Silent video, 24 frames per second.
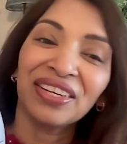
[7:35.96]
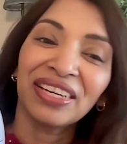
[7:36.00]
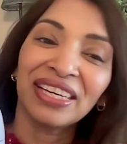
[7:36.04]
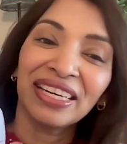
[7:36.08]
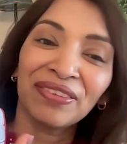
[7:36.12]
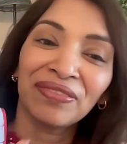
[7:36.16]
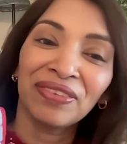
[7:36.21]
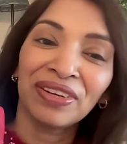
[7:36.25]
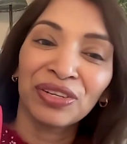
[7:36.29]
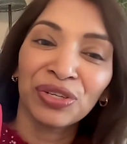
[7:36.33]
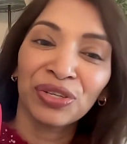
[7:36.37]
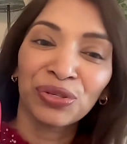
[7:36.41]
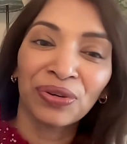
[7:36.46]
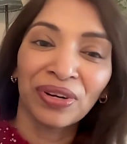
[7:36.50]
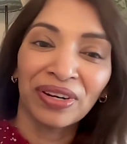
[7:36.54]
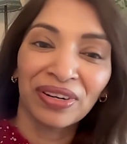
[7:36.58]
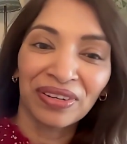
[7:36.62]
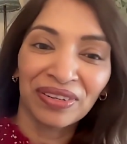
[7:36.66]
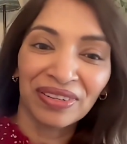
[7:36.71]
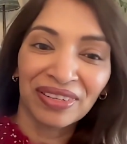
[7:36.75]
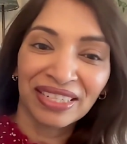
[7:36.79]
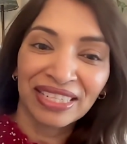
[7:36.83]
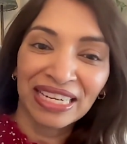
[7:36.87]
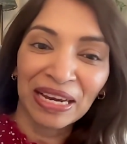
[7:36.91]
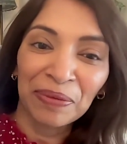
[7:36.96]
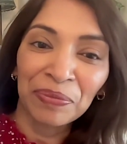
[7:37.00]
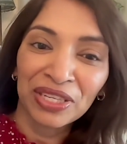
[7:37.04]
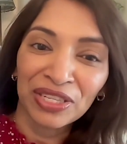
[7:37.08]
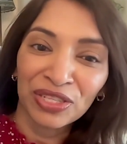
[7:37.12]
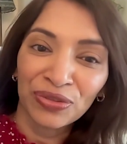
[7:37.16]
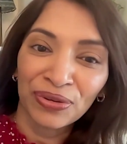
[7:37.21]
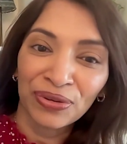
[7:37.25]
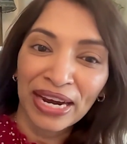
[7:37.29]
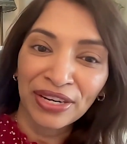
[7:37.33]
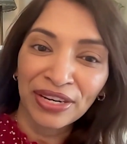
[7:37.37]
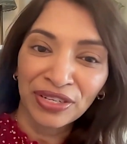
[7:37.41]
give a short
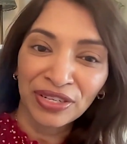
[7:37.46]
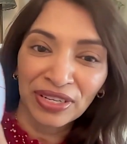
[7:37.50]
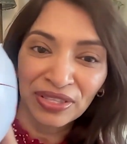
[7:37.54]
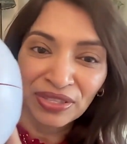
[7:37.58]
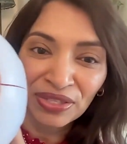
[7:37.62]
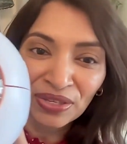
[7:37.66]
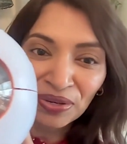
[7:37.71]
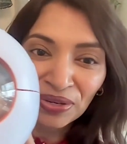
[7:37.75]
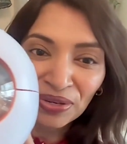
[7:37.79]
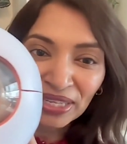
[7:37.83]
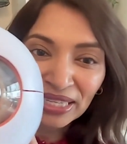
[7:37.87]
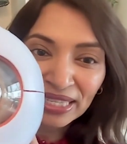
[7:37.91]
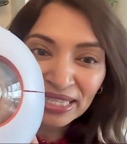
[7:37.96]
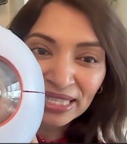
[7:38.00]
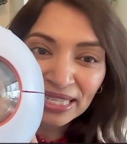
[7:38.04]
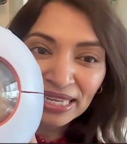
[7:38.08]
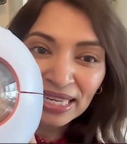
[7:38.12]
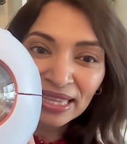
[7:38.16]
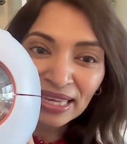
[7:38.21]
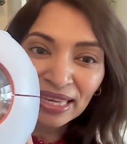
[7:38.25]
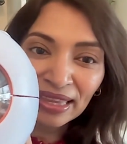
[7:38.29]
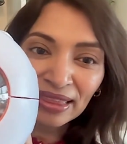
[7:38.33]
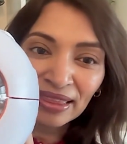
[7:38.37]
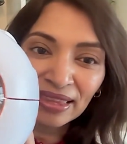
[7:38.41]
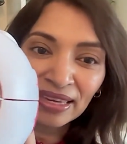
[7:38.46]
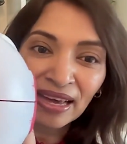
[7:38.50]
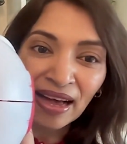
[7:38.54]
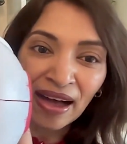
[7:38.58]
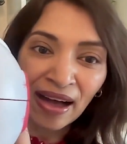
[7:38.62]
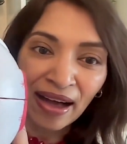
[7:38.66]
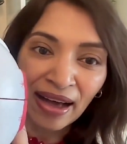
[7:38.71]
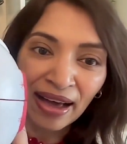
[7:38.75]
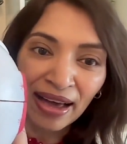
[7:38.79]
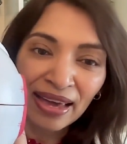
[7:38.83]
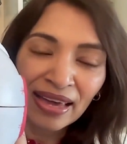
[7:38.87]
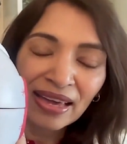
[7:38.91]
demonstration. So you can see that the
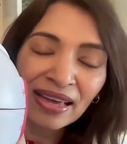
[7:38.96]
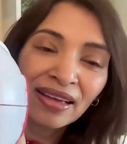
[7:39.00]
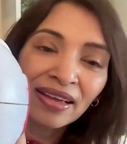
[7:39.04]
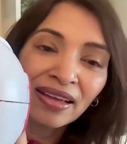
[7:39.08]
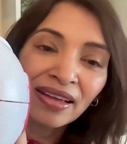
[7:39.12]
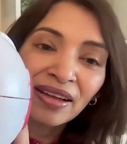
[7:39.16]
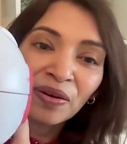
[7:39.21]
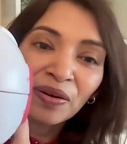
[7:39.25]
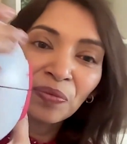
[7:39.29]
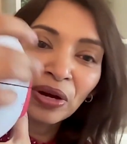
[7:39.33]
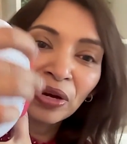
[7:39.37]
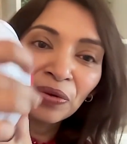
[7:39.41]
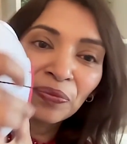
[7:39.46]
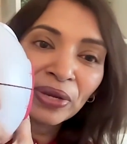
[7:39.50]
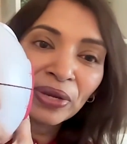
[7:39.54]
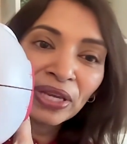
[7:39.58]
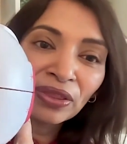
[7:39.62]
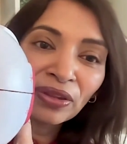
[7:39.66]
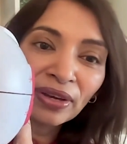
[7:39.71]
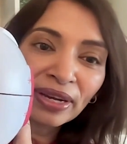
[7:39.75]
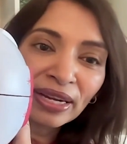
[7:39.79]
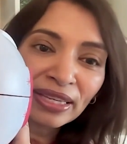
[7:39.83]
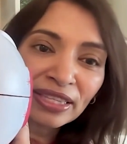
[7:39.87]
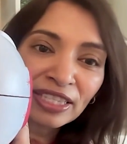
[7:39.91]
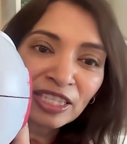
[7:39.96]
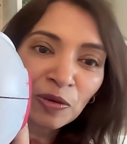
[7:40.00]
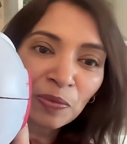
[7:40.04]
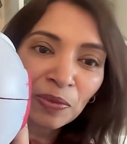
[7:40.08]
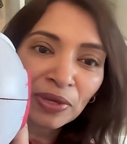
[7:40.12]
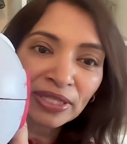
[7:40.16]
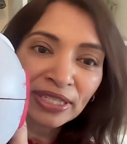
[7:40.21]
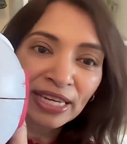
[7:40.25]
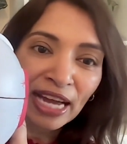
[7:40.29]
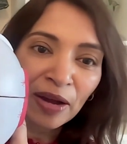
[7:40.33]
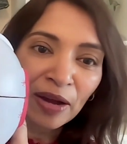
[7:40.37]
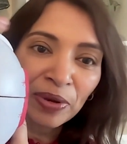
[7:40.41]
eye, when we look at
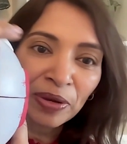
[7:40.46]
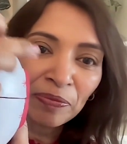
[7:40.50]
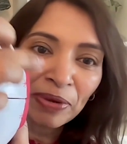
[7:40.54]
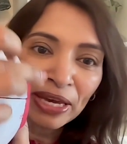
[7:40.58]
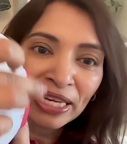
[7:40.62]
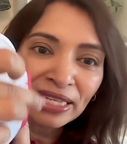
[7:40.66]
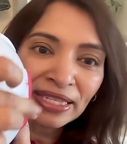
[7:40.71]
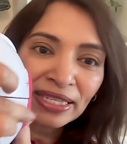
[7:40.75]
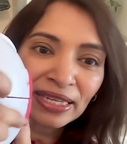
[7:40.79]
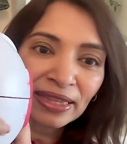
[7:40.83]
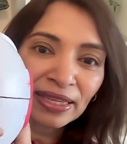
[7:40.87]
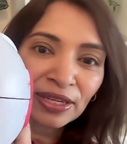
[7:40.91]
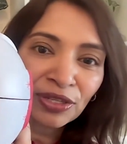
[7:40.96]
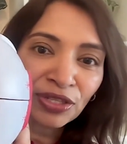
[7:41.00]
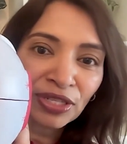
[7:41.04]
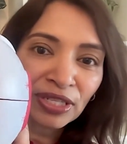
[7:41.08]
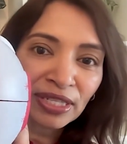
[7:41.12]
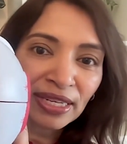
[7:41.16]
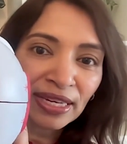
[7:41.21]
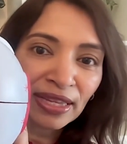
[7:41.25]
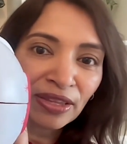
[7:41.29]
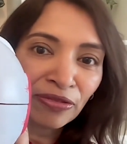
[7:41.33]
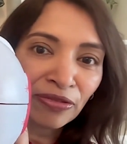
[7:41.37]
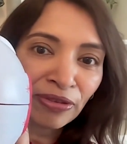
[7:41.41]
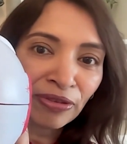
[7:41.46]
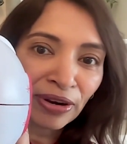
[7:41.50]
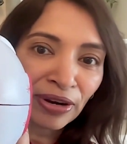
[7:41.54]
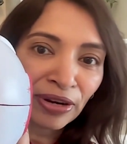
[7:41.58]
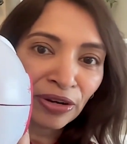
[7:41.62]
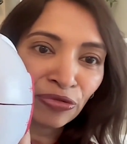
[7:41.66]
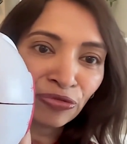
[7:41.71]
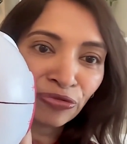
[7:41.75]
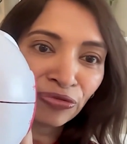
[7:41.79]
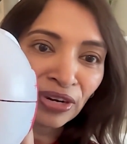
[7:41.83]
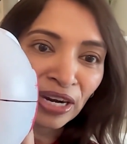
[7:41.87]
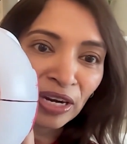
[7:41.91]
someone's eye, we basically just see the very
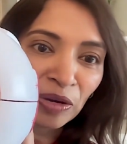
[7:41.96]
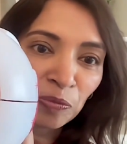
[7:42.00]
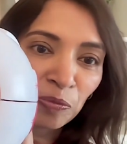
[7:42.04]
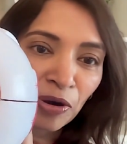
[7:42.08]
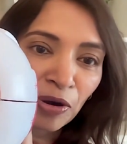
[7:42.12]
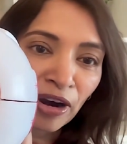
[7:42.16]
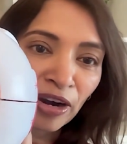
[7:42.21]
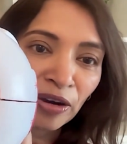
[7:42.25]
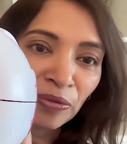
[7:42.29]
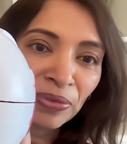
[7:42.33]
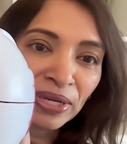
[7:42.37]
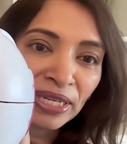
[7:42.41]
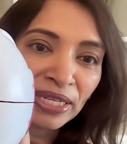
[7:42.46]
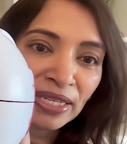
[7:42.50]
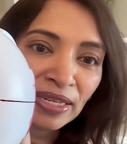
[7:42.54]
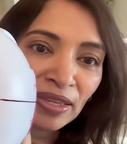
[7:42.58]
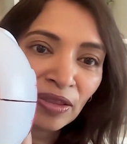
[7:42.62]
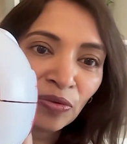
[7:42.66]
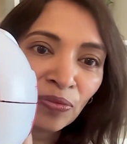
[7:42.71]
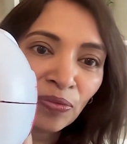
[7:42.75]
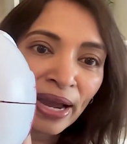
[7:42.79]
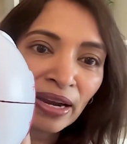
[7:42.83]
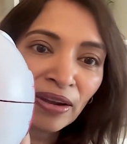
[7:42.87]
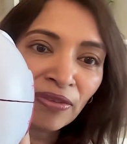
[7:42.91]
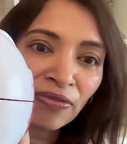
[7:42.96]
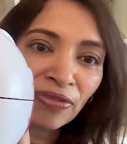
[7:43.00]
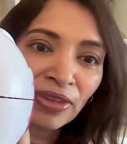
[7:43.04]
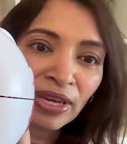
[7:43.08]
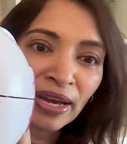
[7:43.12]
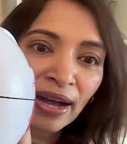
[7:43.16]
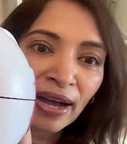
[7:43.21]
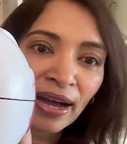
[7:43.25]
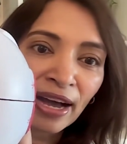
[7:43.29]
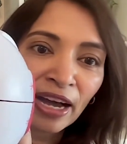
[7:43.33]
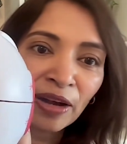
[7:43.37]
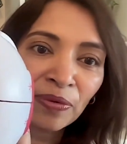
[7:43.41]
front part. We see the white of the
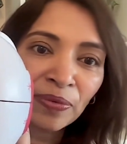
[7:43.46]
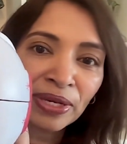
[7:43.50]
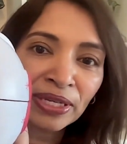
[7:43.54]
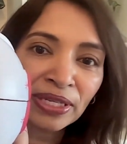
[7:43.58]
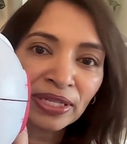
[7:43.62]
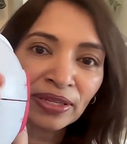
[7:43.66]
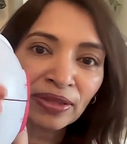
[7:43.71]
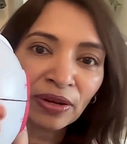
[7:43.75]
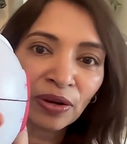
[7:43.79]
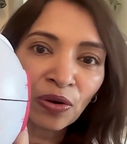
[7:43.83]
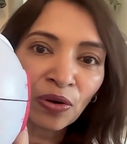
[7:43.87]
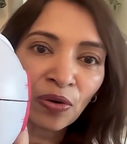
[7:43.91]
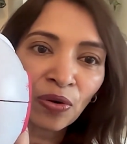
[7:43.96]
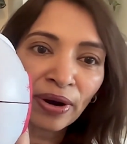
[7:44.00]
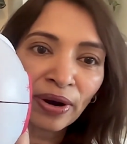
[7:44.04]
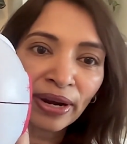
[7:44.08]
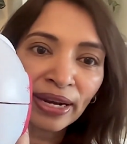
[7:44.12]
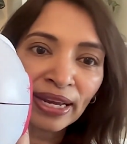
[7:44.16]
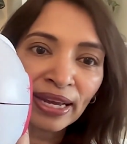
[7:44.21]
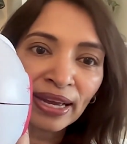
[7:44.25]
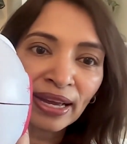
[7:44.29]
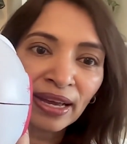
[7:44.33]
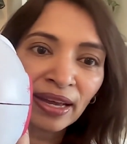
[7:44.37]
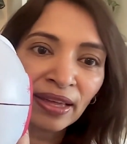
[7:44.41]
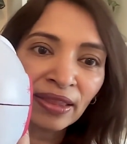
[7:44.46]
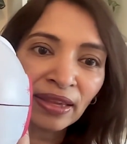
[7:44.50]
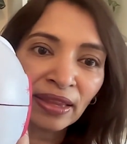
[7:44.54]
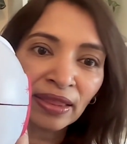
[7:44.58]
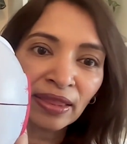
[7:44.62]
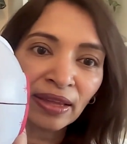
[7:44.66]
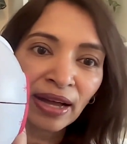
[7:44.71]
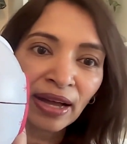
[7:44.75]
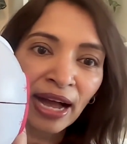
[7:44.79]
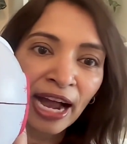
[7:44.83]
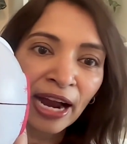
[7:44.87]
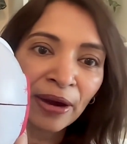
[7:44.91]
eye, we see the cornea, and then
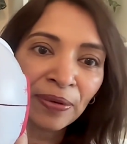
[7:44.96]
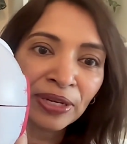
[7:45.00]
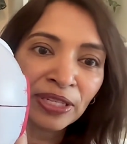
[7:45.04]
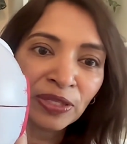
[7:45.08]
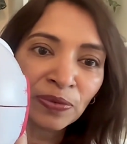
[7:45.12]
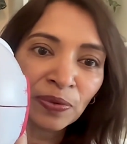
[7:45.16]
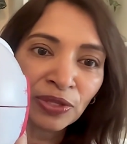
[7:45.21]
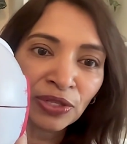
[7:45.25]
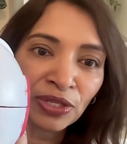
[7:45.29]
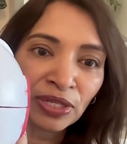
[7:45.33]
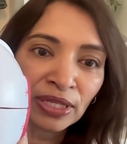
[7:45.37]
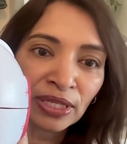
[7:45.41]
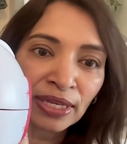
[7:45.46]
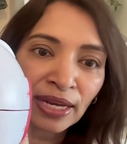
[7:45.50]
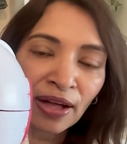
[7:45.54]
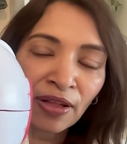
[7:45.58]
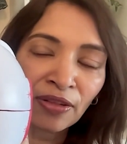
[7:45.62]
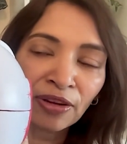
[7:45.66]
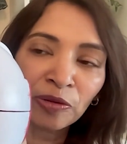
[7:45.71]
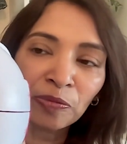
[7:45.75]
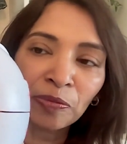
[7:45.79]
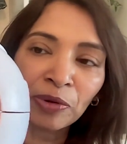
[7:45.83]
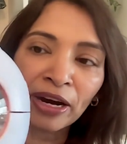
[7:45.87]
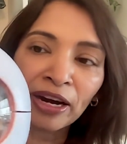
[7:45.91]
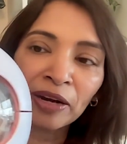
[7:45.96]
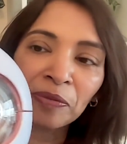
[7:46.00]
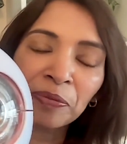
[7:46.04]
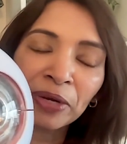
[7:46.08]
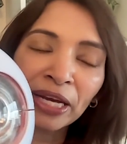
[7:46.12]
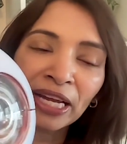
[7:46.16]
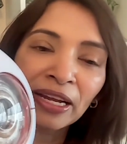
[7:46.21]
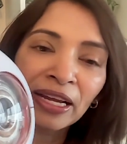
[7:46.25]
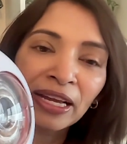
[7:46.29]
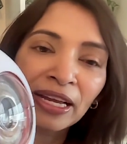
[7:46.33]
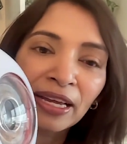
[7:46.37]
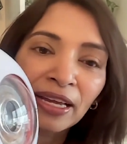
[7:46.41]
the iris, which is the colored part.
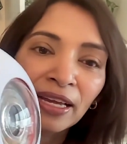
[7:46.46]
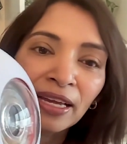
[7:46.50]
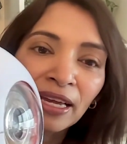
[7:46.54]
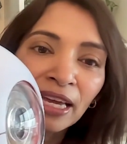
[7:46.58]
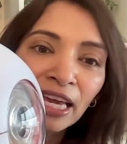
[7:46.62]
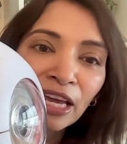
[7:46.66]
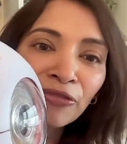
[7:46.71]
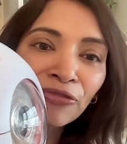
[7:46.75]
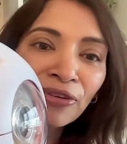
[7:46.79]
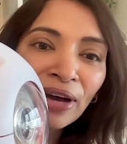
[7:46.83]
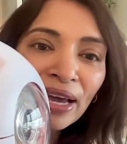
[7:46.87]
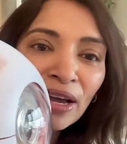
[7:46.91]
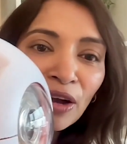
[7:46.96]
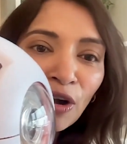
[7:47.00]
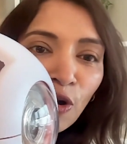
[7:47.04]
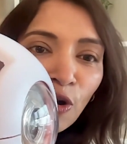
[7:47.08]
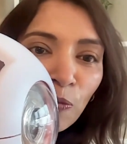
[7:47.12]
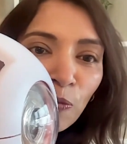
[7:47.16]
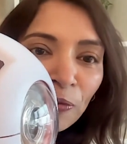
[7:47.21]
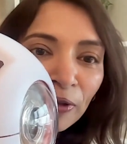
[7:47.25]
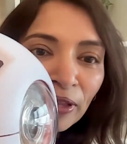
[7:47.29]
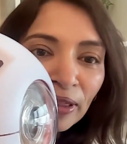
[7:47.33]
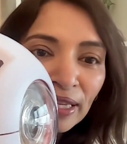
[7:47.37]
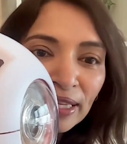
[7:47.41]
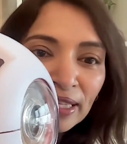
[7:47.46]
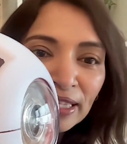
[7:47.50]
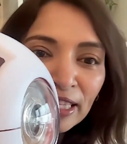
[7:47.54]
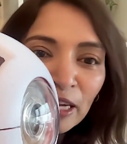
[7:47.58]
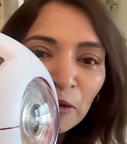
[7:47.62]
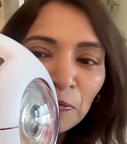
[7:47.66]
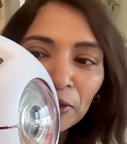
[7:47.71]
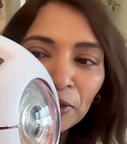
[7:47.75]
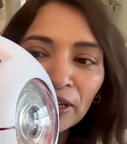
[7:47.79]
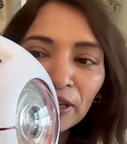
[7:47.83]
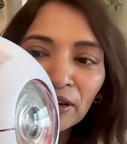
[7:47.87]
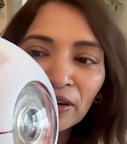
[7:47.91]
But if I open this
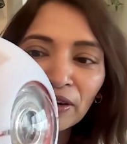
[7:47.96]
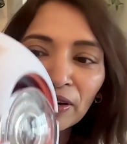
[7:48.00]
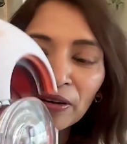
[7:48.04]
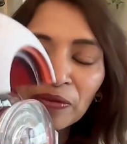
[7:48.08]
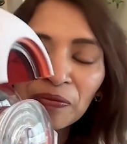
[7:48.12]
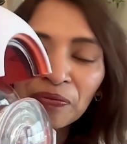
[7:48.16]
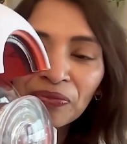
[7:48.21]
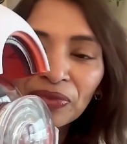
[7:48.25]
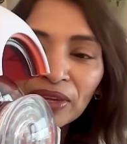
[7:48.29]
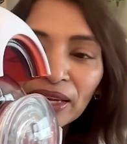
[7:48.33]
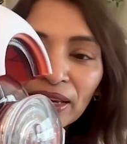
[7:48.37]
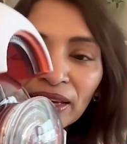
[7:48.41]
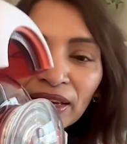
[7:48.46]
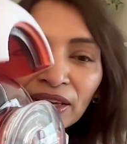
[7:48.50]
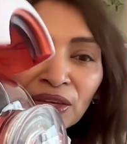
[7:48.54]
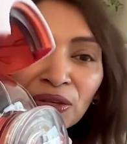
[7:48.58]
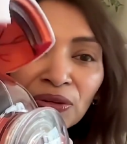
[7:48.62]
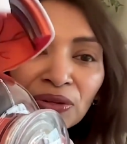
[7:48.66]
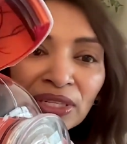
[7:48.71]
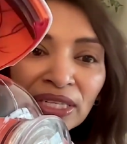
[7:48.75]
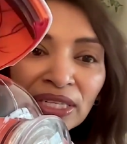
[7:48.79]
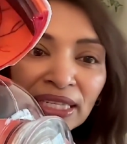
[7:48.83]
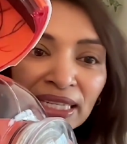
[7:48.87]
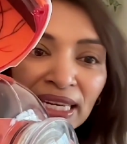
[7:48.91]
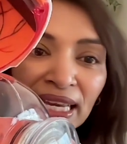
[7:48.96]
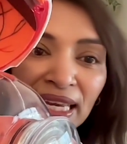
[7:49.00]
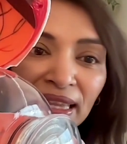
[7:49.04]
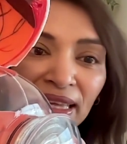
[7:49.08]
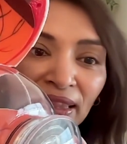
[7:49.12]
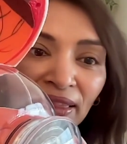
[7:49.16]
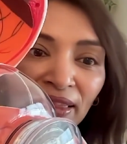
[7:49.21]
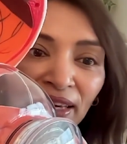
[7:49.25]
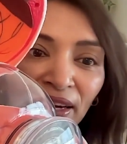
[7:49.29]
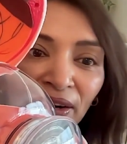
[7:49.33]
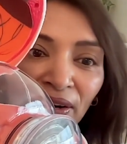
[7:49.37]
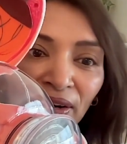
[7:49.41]
up here, you'll see
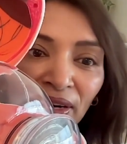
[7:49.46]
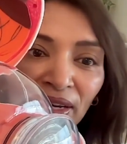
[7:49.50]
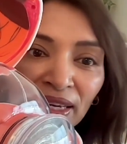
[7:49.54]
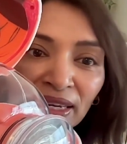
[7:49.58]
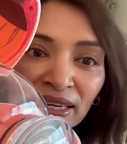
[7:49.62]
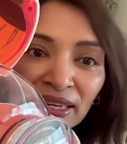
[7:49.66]
that there